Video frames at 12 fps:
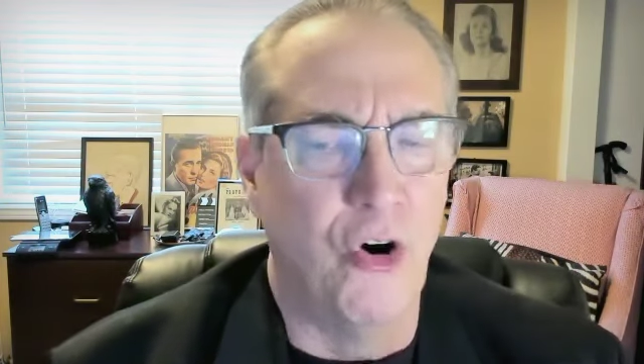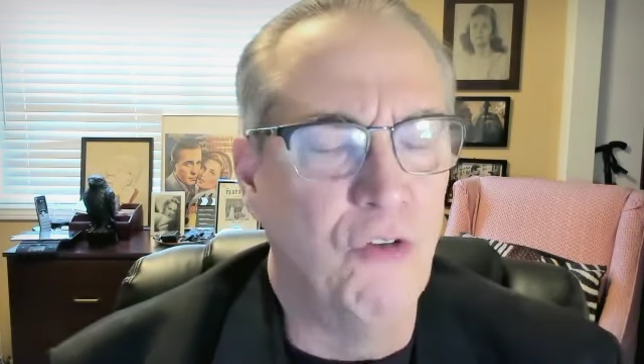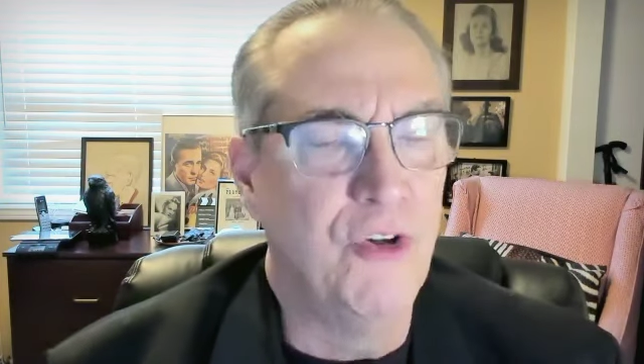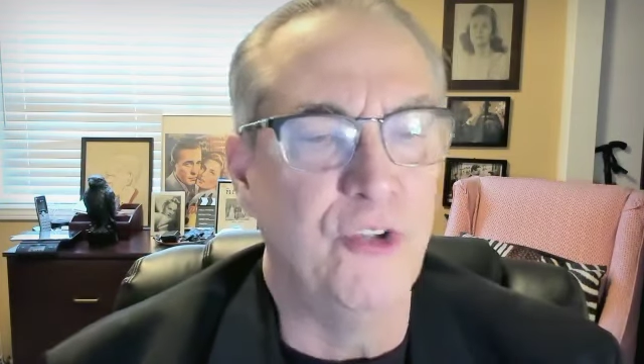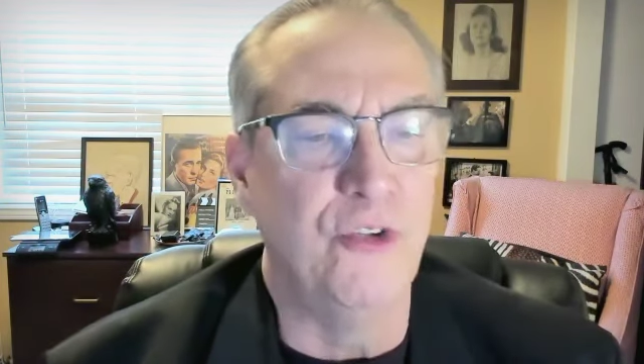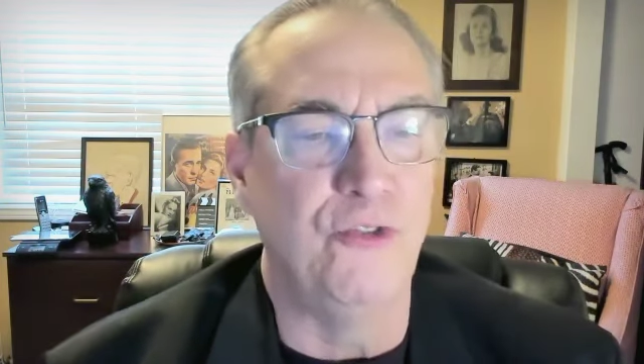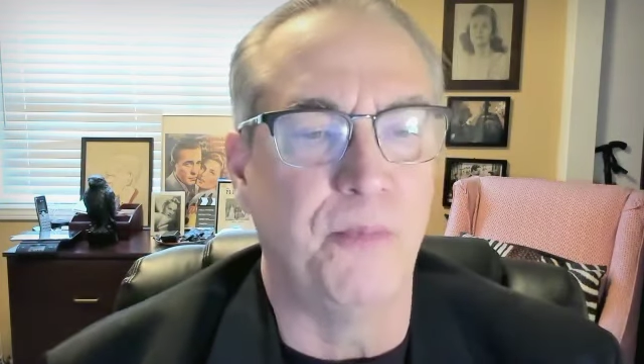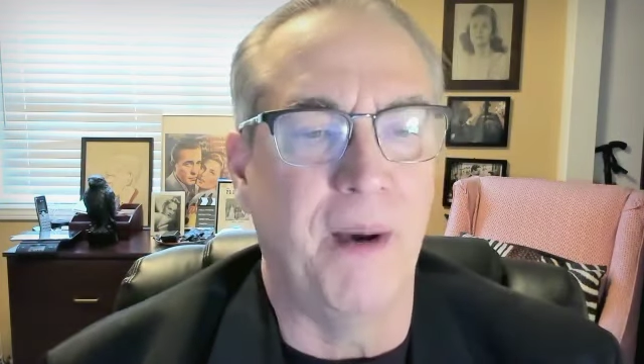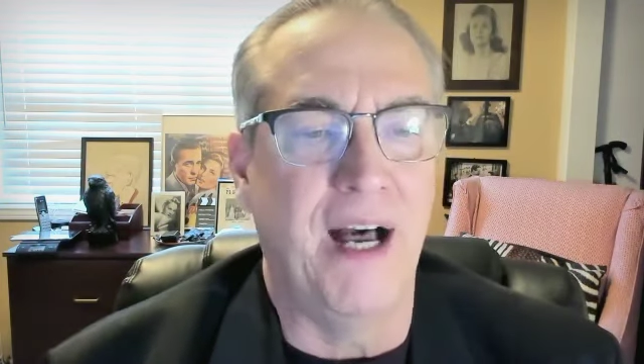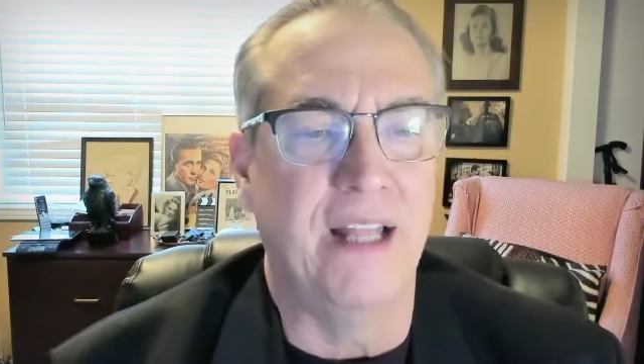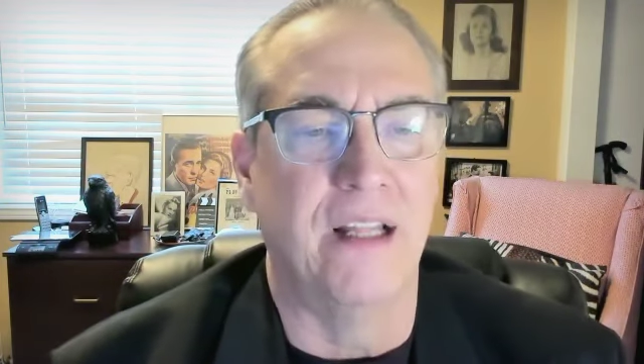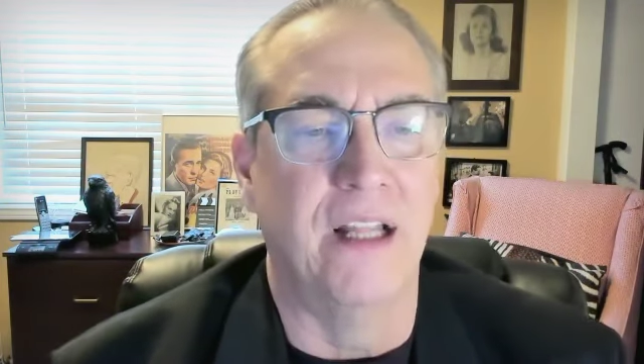overdue
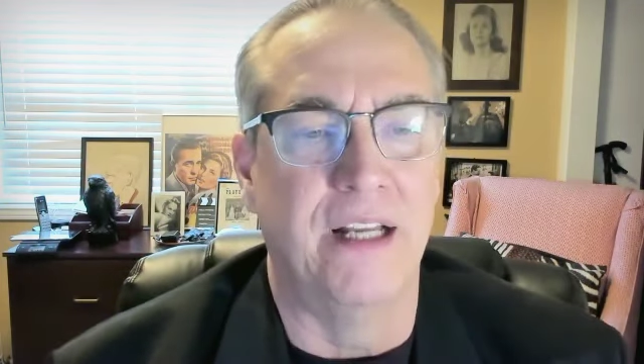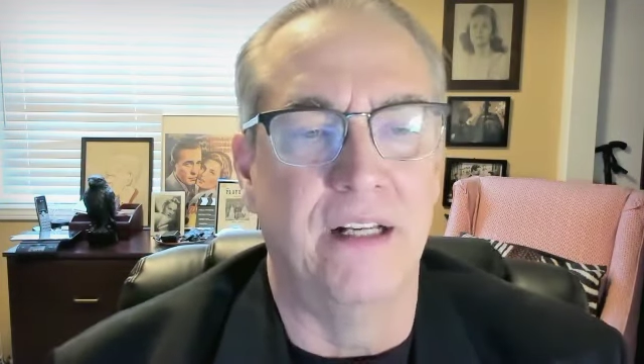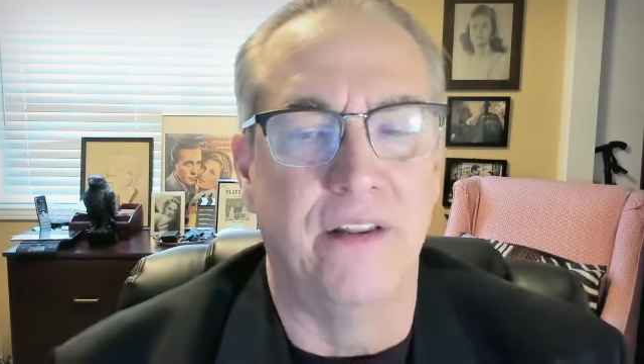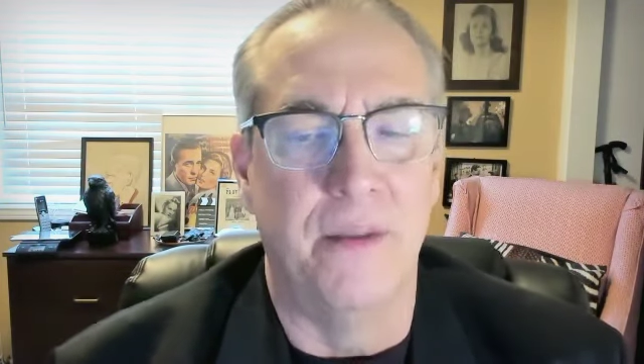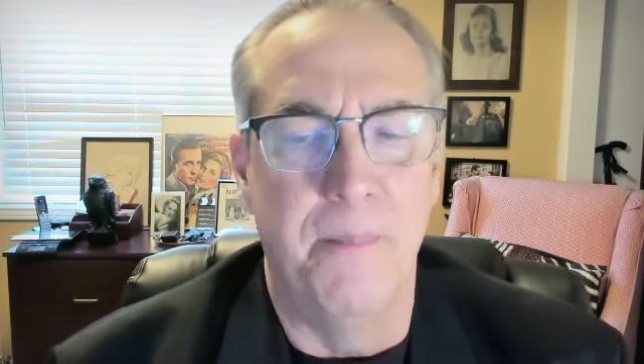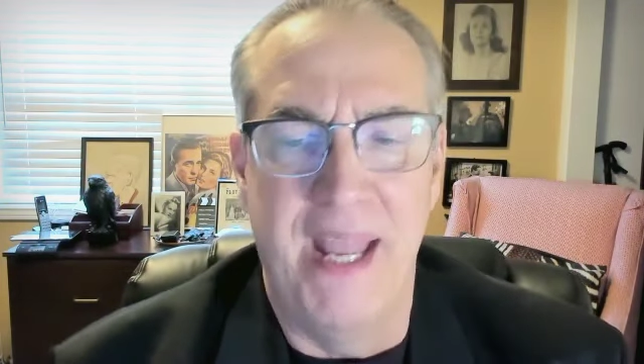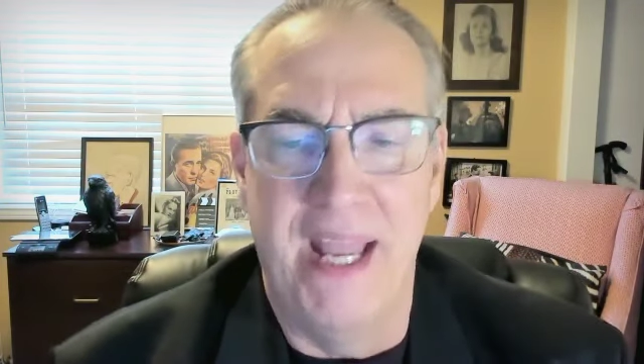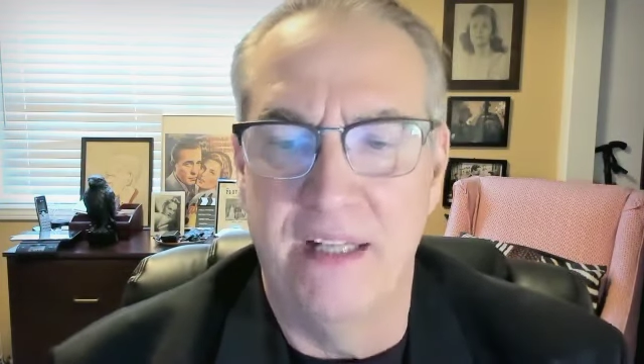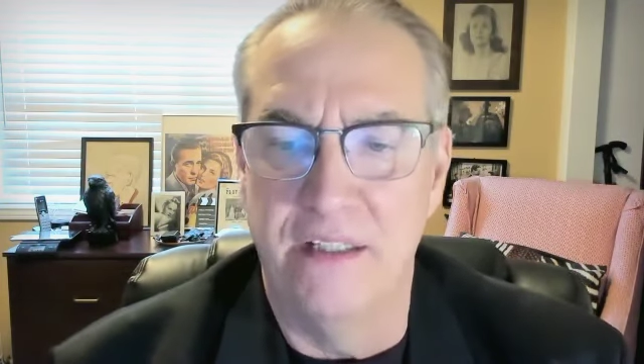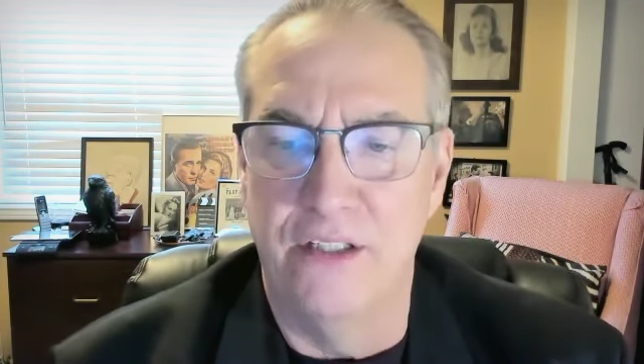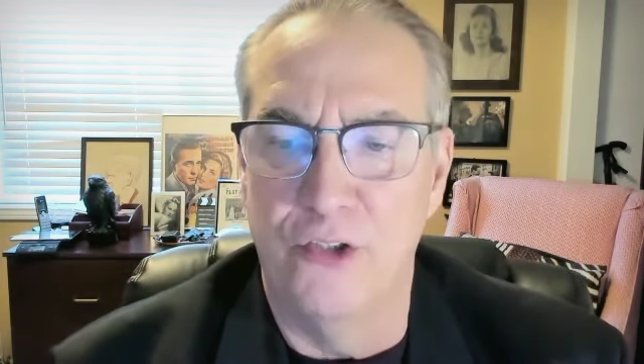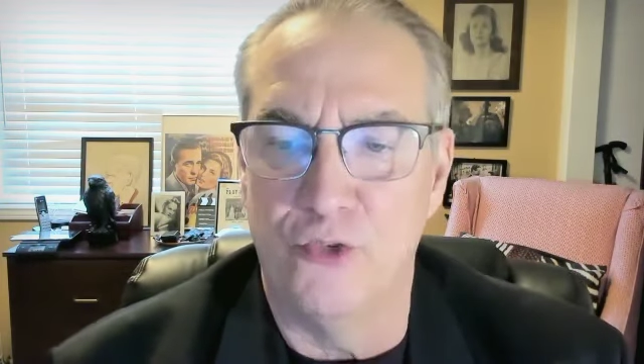spotlight on the
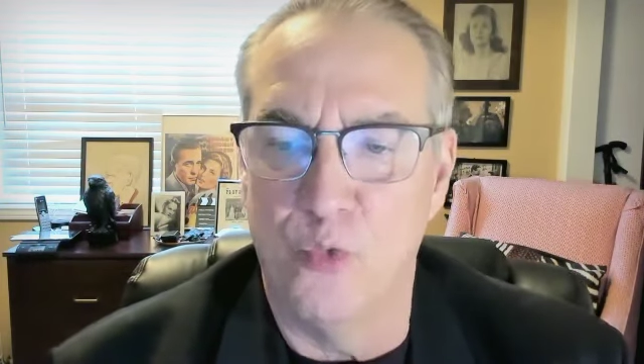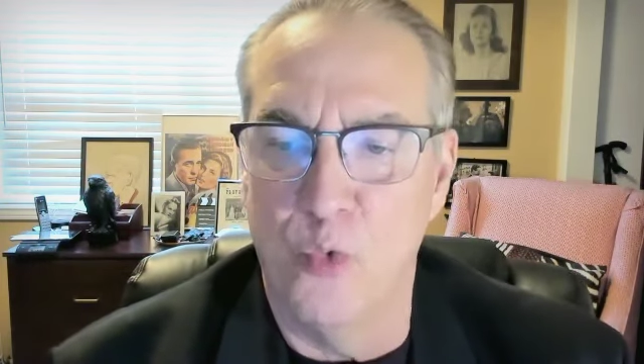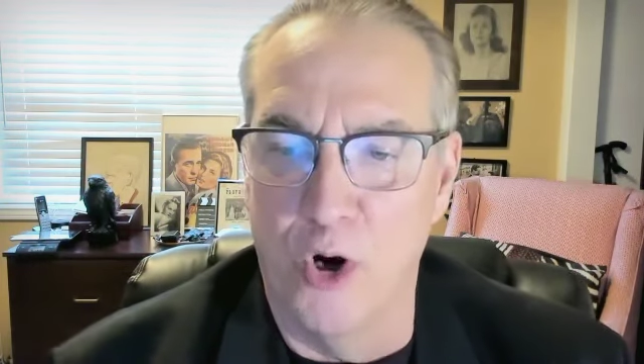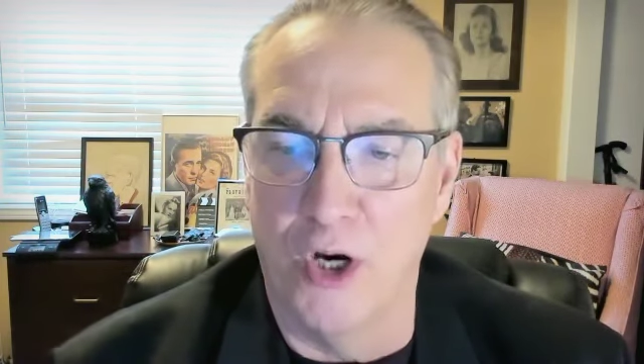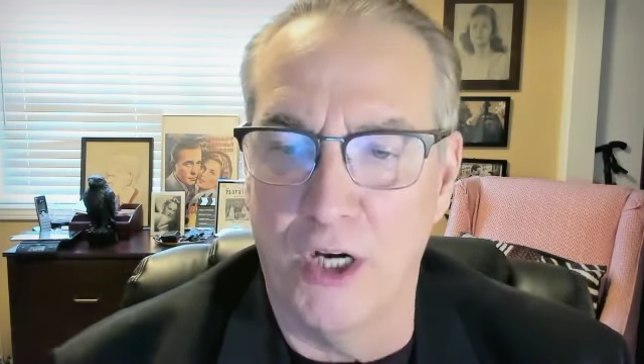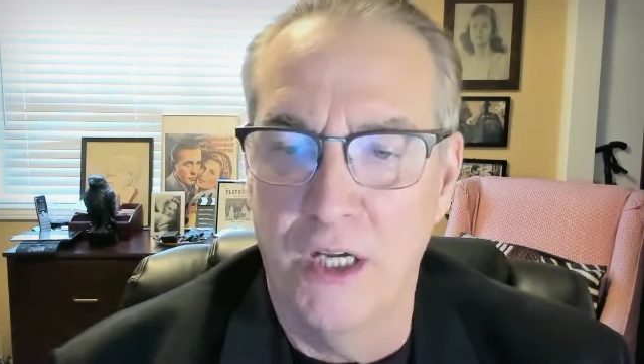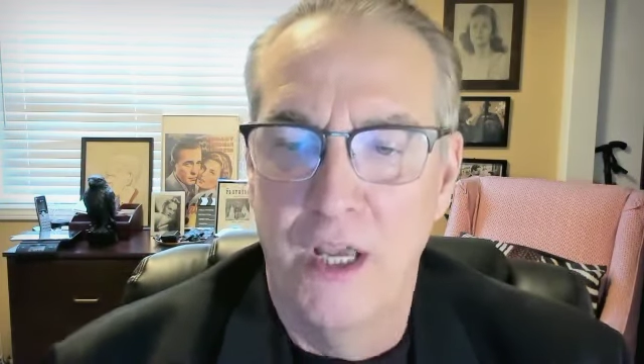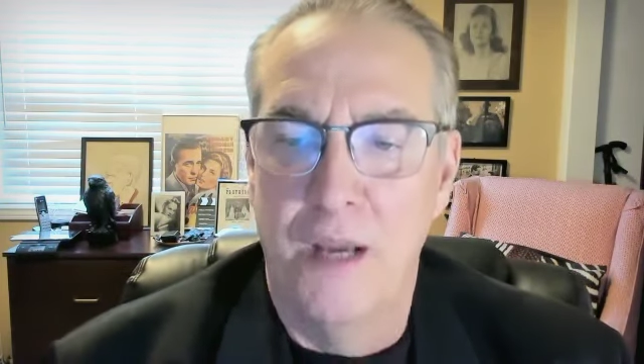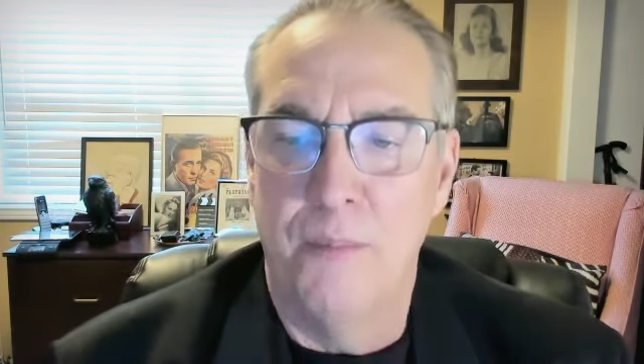man and his work,